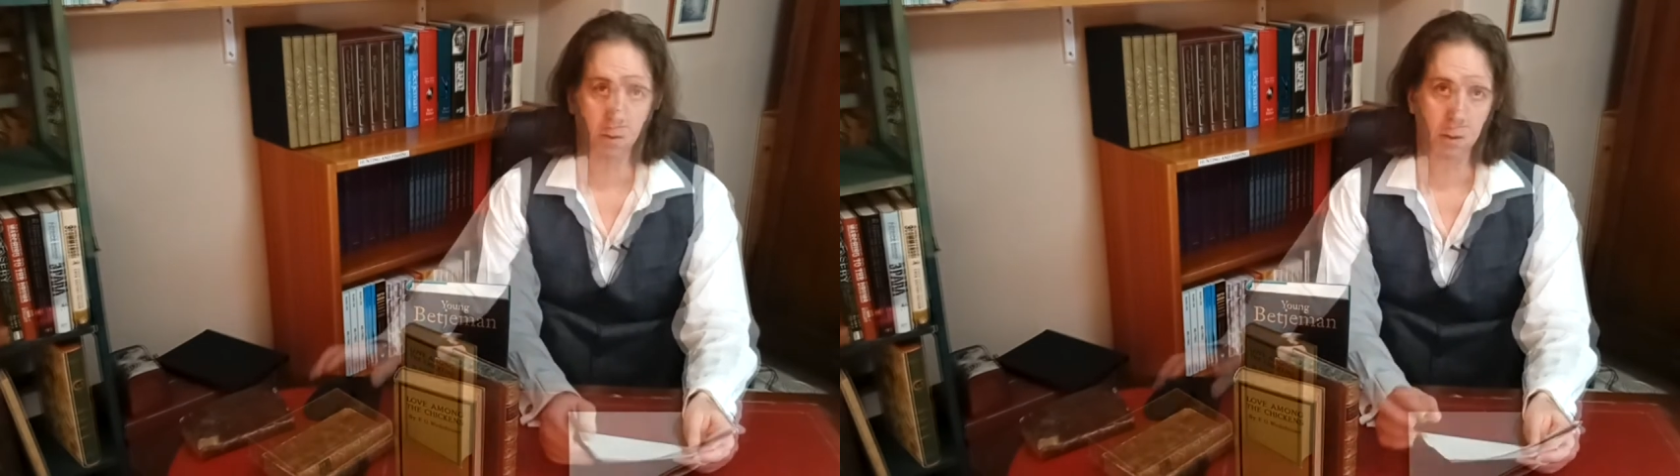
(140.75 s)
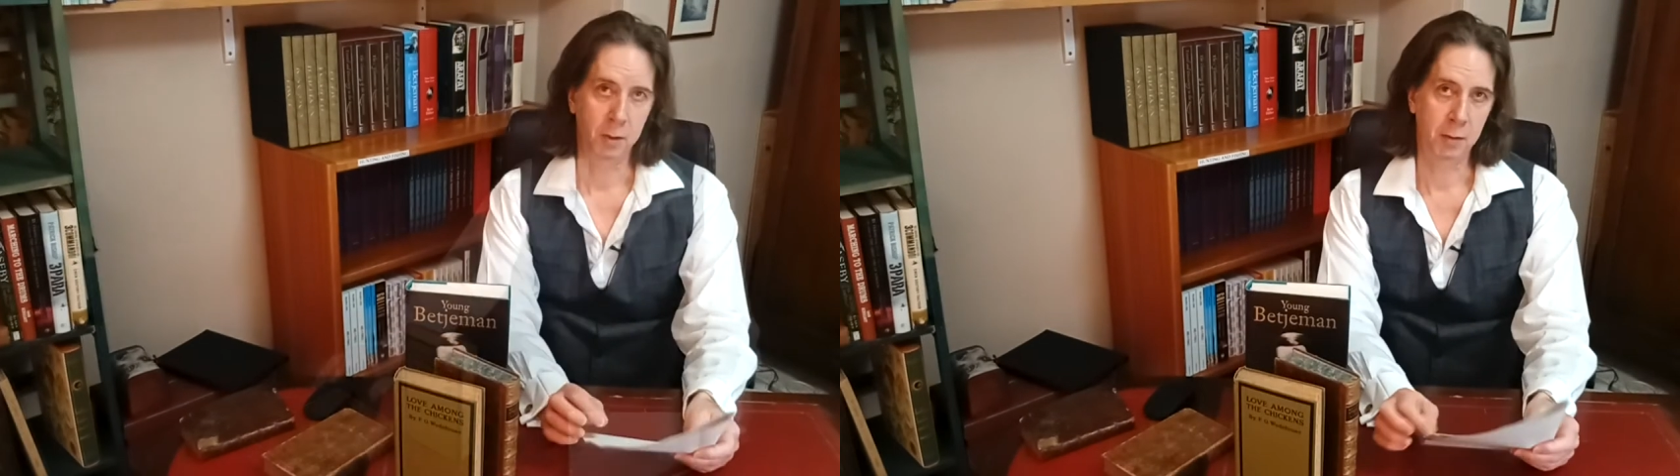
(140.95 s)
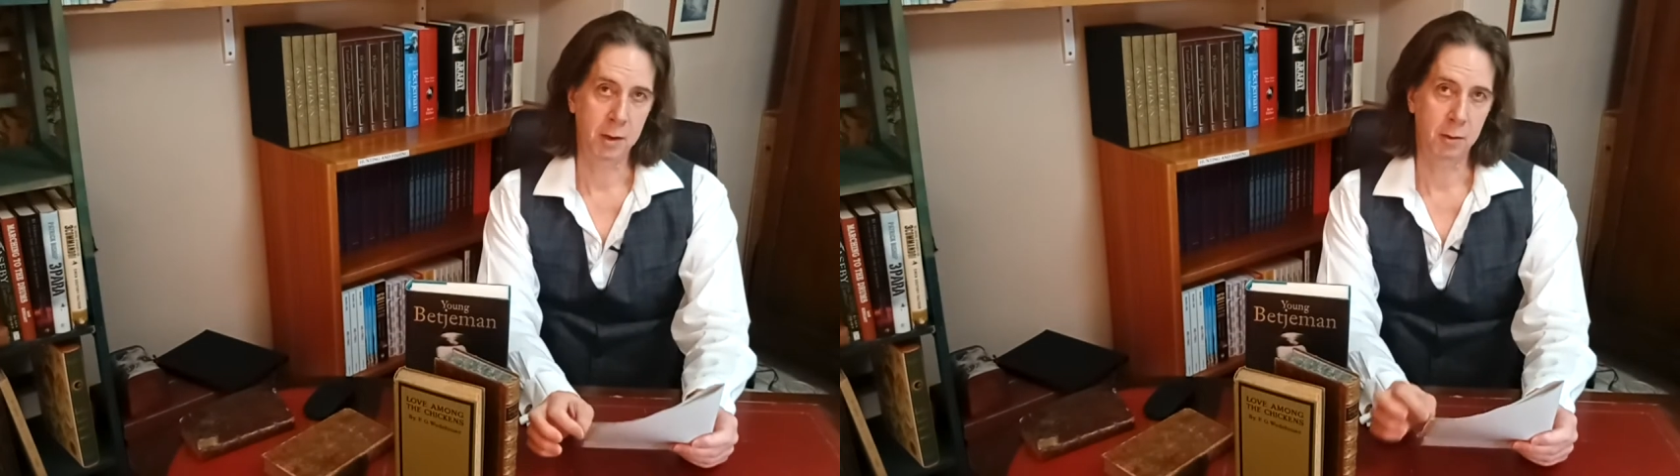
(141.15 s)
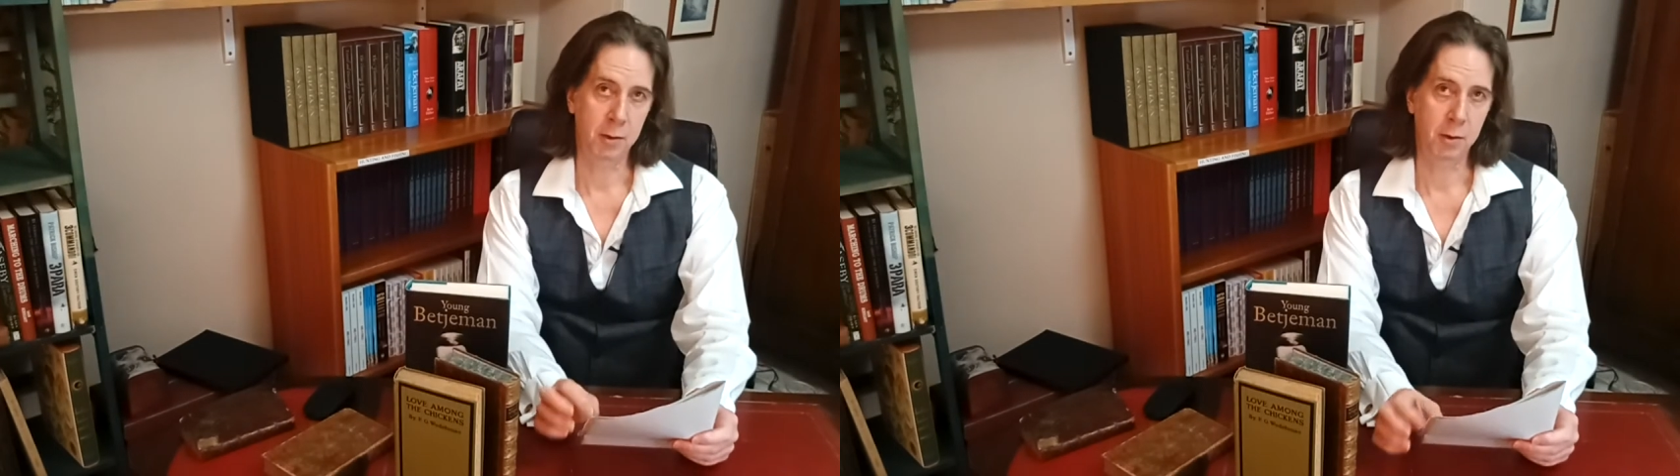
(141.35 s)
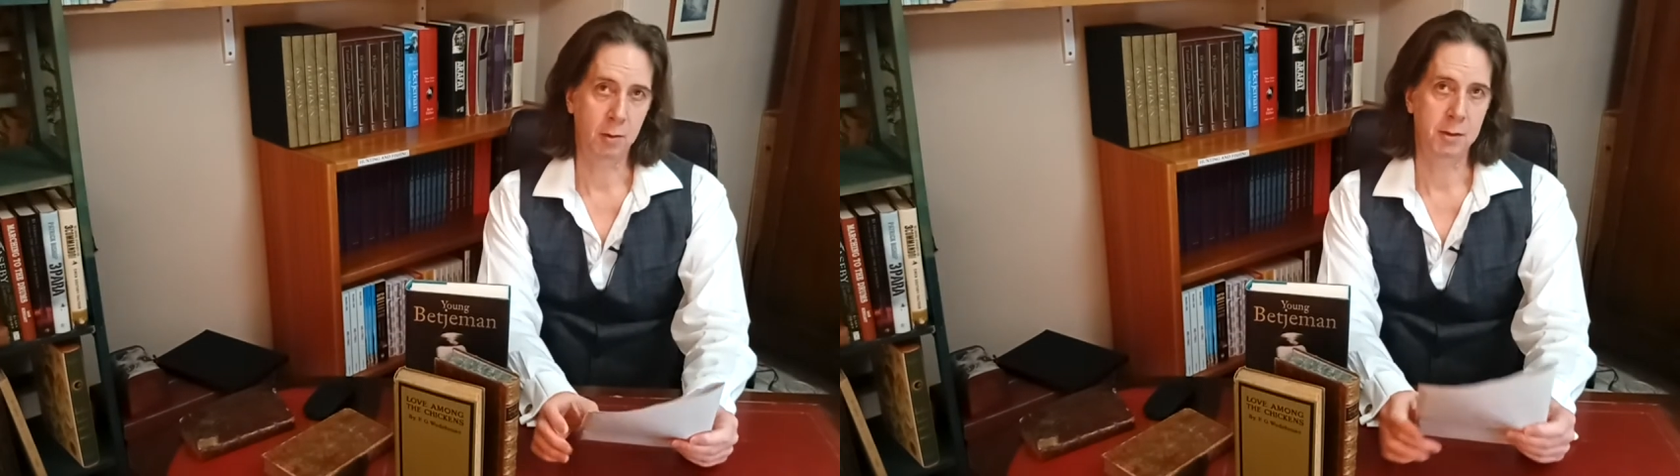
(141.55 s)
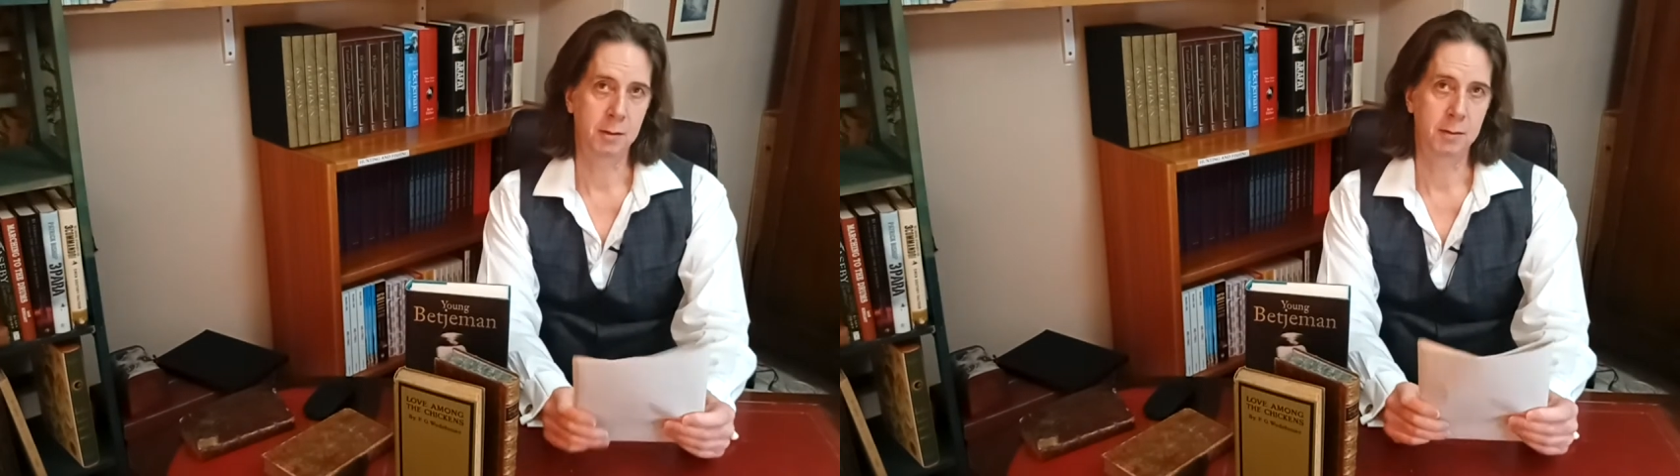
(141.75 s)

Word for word: But they are not